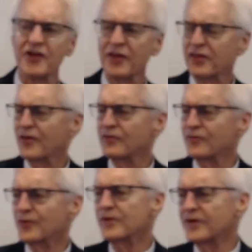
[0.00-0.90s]
a third
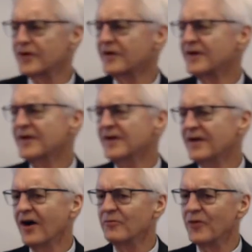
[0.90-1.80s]
ruler
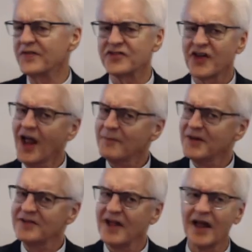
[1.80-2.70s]
um, when this
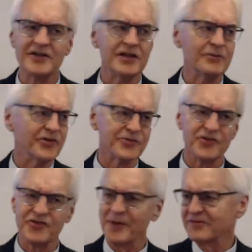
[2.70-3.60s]
happened and he was
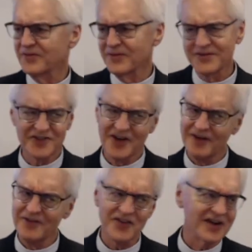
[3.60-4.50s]
respectful to
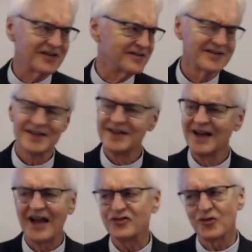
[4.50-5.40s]
Cyrus. I don't,
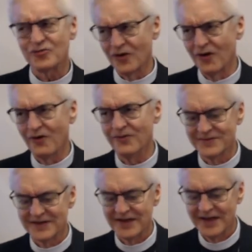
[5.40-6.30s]
I don't know
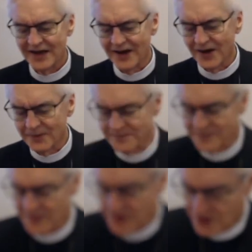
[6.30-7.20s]

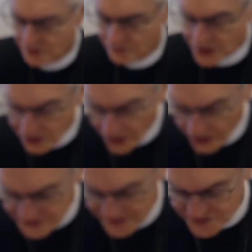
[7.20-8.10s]
um,
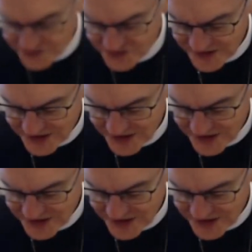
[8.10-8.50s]
regardless.